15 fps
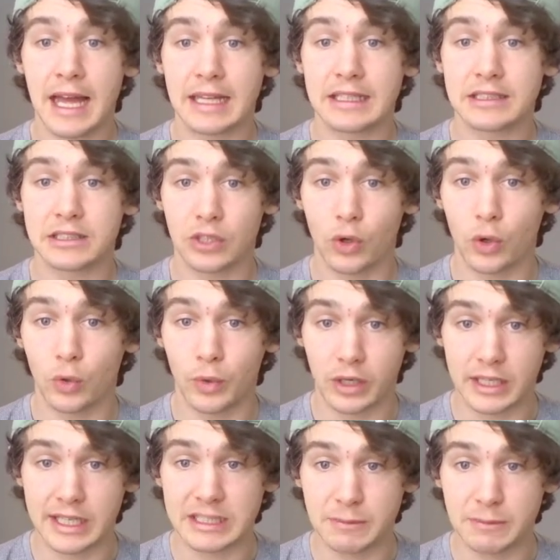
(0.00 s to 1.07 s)

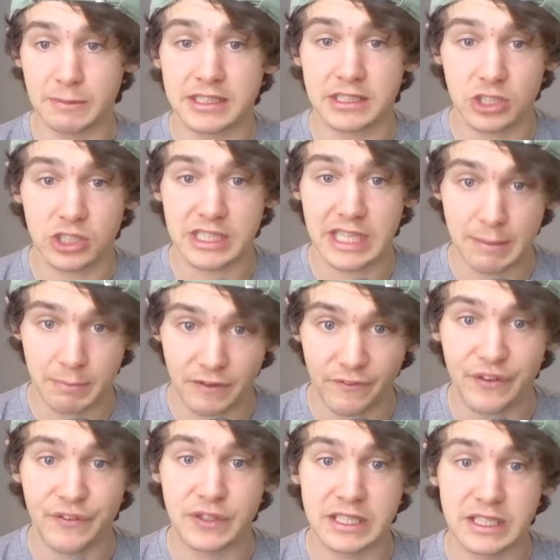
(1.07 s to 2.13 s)
So it's best to just keep the
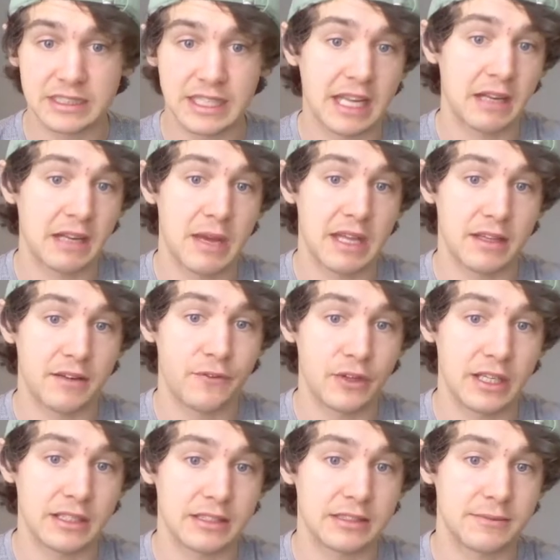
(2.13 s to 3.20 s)
15-second method for
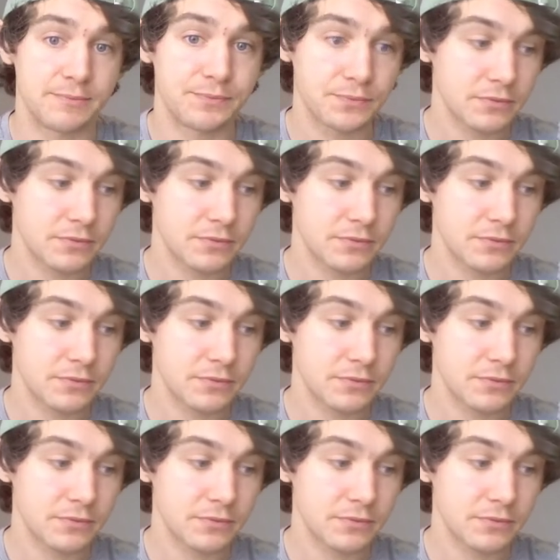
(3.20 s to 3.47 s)
this.